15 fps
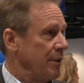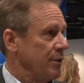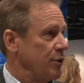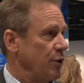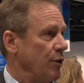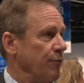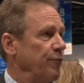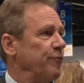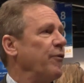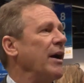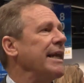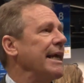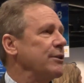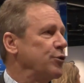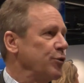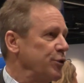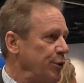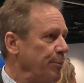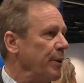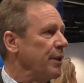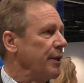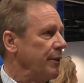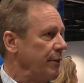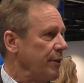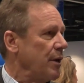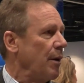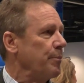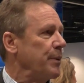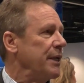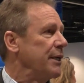So the financial stability of the
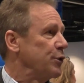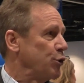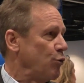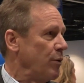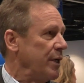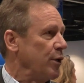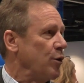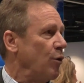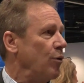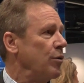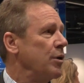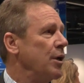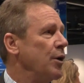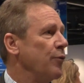company is critical